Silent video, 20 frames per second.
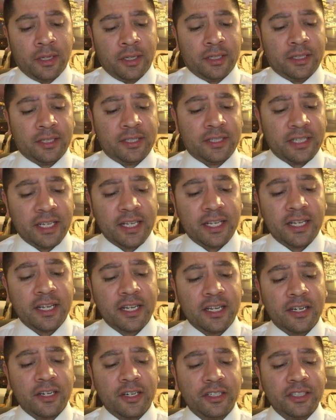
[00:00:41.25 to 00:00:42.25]

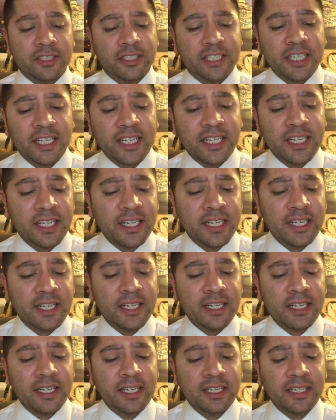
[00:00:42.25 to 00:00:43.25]
Sinners
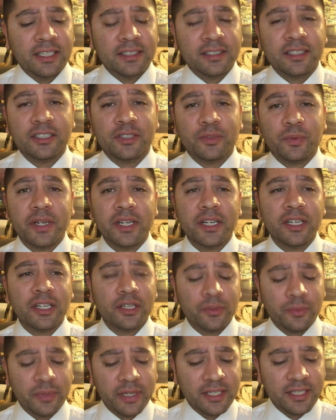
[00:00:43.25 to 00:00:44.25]
Jesus
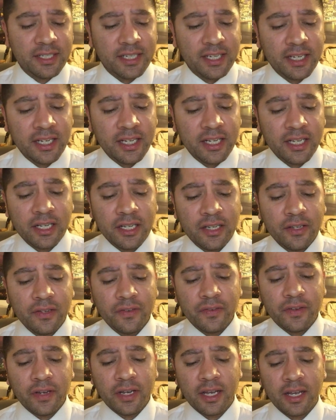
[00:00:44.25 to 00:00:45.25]
will
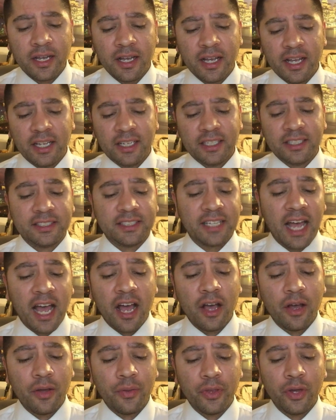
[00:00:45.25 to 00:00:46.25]
receive,
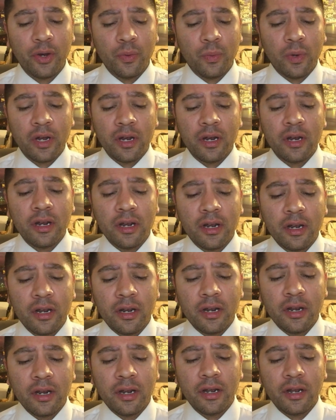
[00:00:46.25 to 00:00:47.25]
sound the
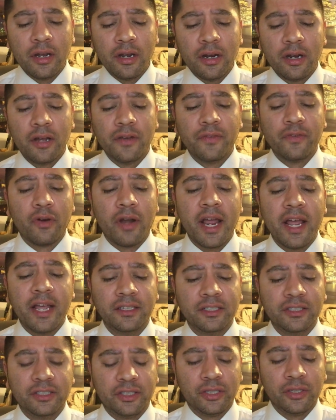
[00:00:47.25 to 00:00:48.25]
word of
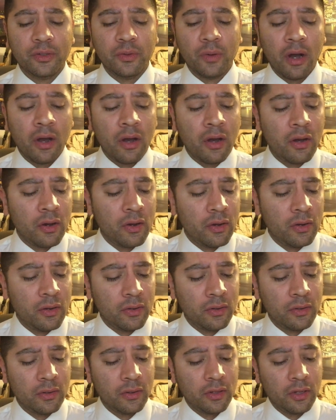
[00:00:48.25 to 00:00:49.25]
grace to all,
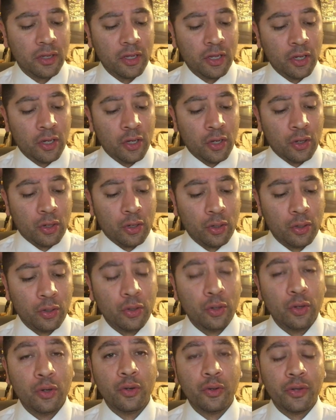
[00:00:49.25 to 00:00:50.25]

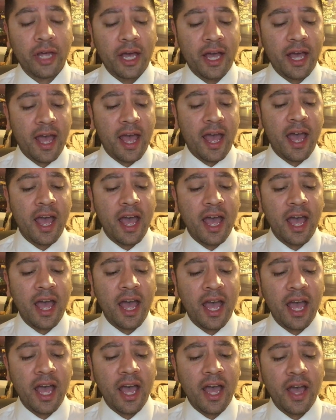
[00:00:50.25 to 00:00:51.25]
who the
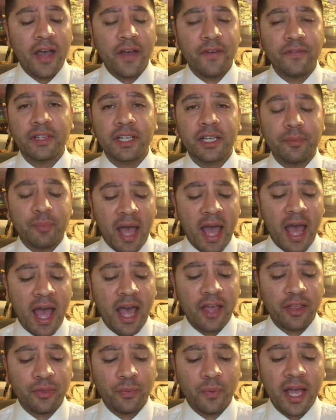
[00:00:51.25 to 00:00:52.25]
heavenly
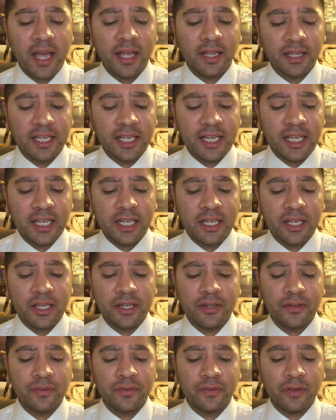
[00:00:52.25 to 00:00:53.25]
pathway
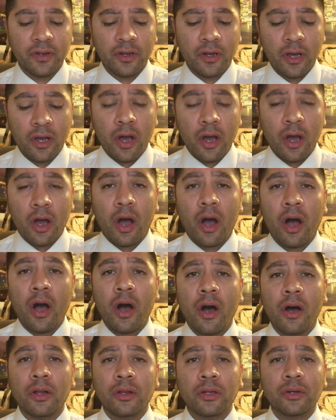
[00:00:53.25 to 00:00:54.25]
leave,
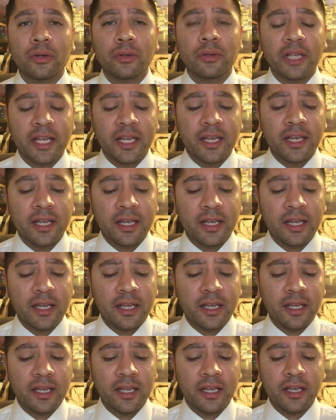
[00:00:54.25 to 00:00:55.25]
all who
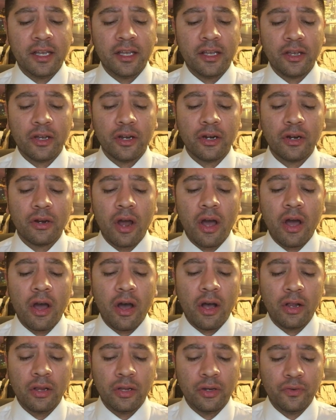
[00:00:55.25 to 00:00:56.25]
linger,
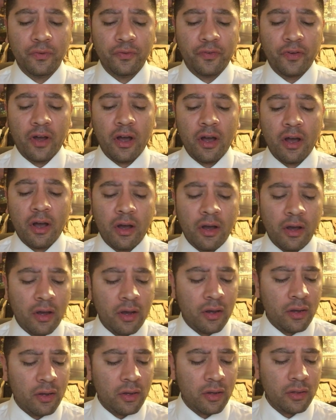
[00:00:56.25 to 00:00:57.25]
all who
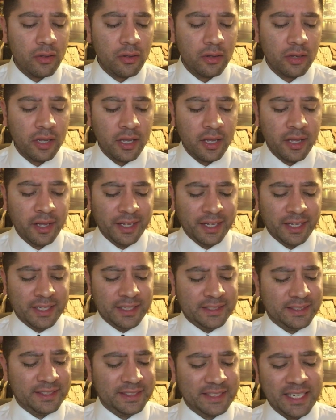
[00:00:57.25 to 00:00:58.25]
fall,
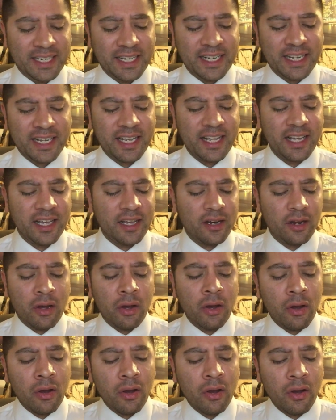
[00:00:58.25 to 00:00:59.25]
sing it
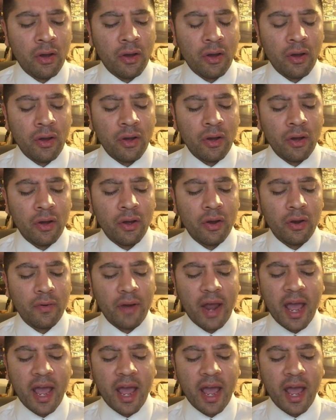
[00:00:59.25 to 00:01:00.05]
o'er